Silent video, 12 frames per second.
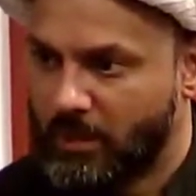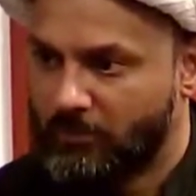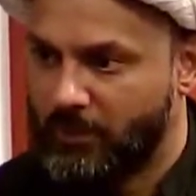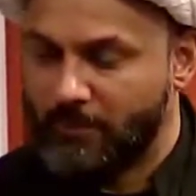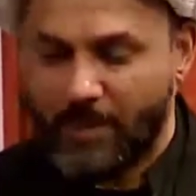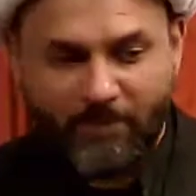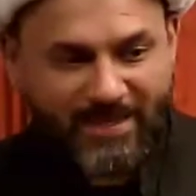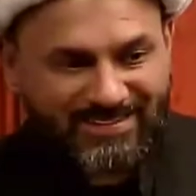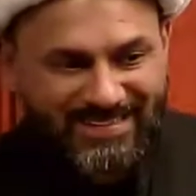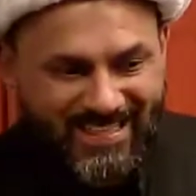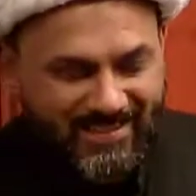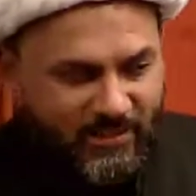Remember, it's
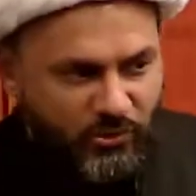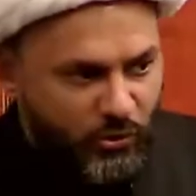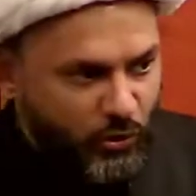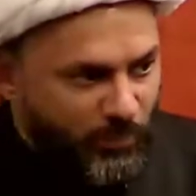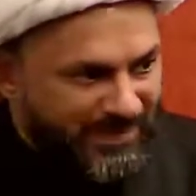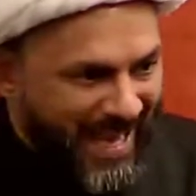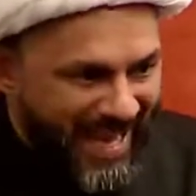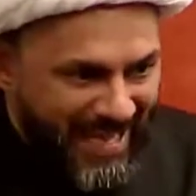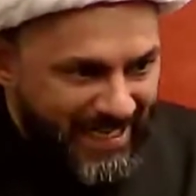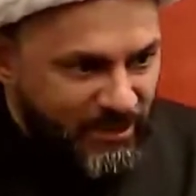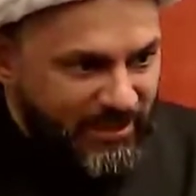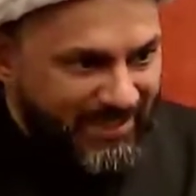nothing to do with
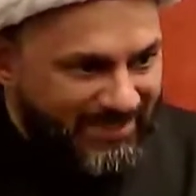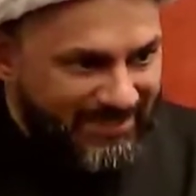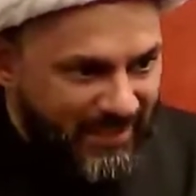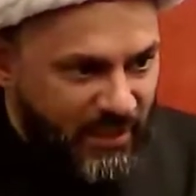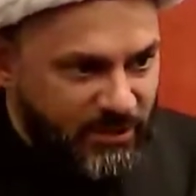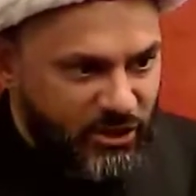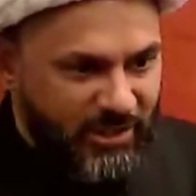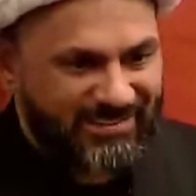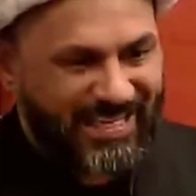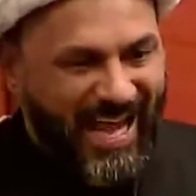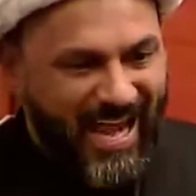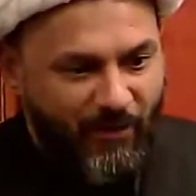age as such.
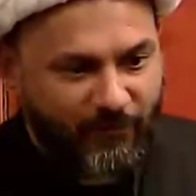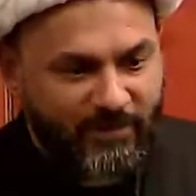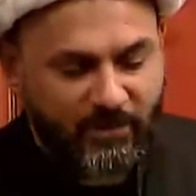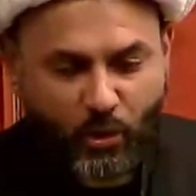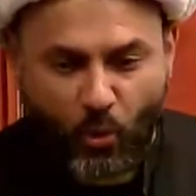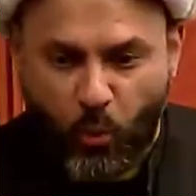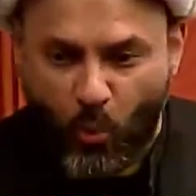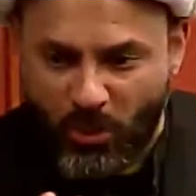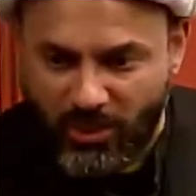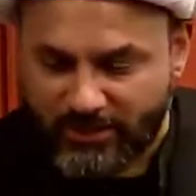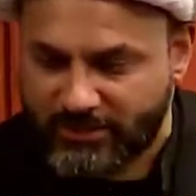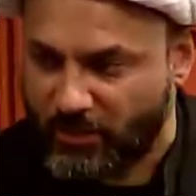It's having the
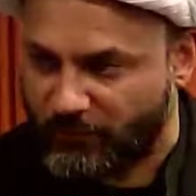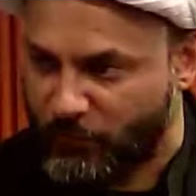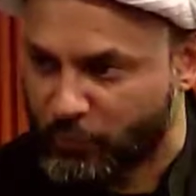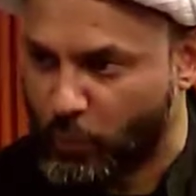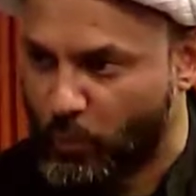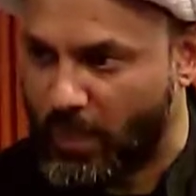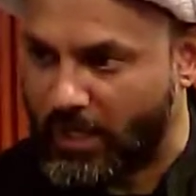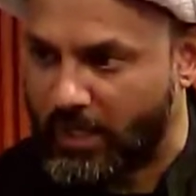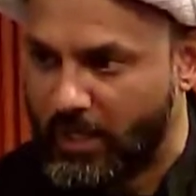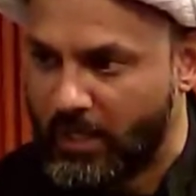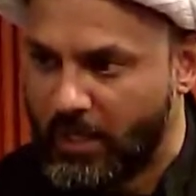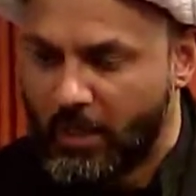quality of futuwah.
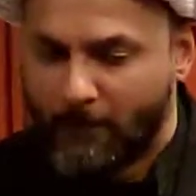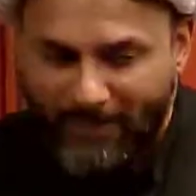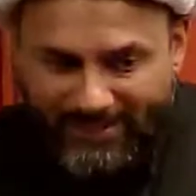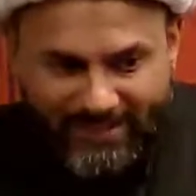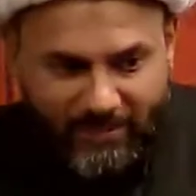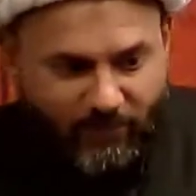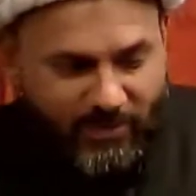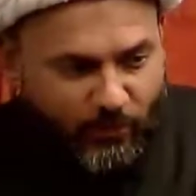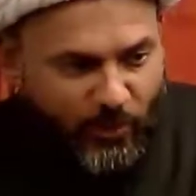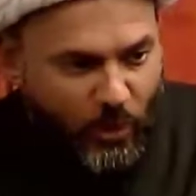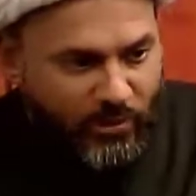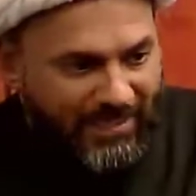But even if
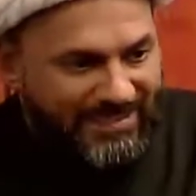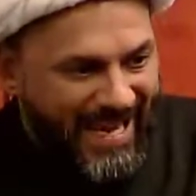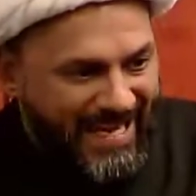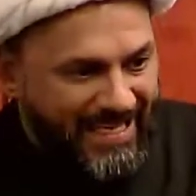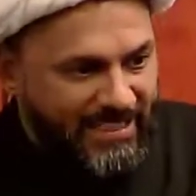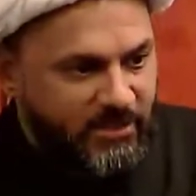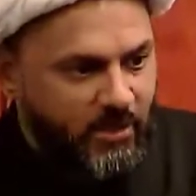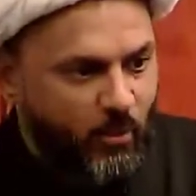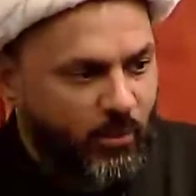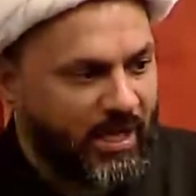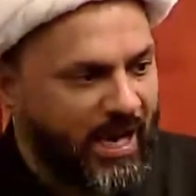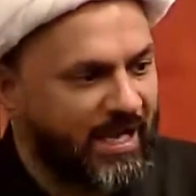we look at age,
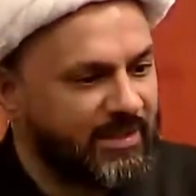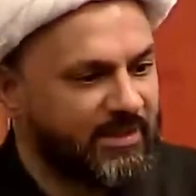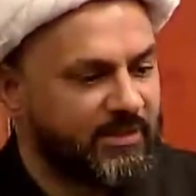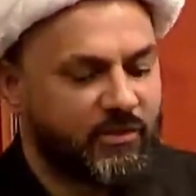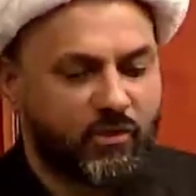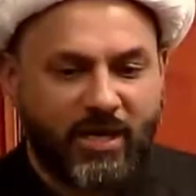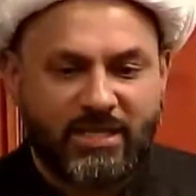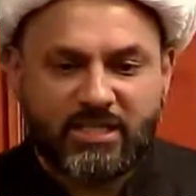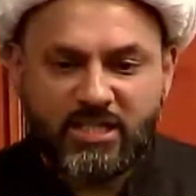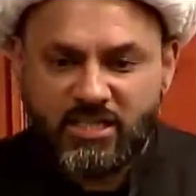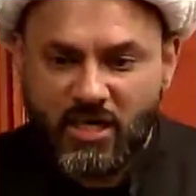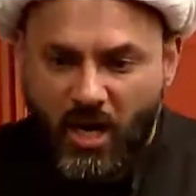we had these great
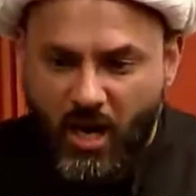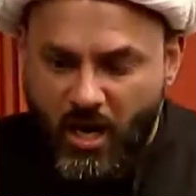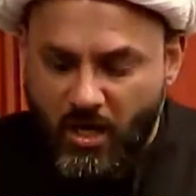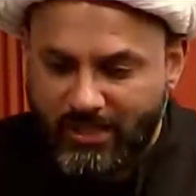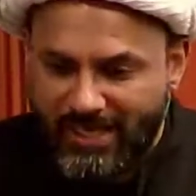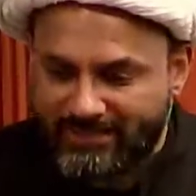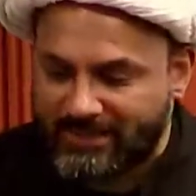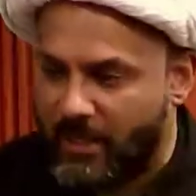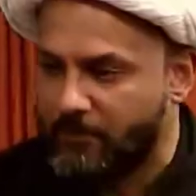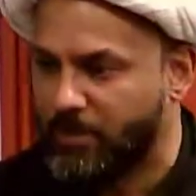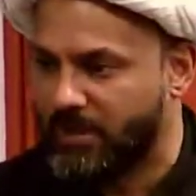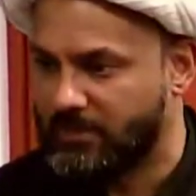young
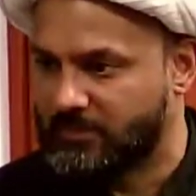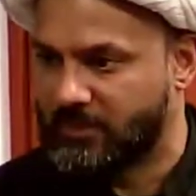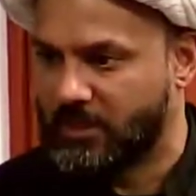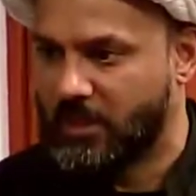examples.